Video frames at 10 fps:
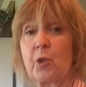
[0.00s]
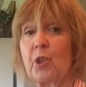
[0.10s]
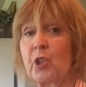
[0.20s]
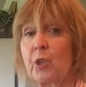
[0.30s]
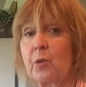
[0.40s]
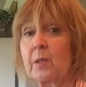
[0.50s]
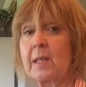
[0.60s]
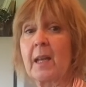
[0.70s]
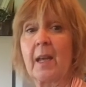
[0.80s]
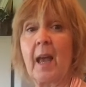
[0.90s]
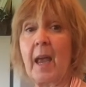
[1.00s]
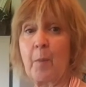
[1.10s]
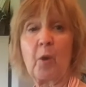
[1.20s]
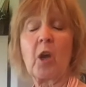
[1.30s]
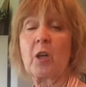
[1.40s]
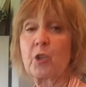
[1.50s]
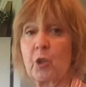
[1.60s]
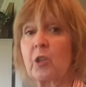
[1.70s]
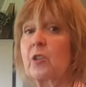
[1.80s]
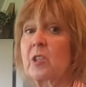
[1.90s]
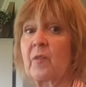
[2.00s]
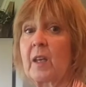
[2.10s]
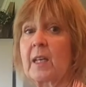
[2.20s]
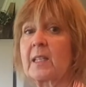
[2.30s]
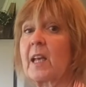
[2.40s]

you could use apricots, you can use figs.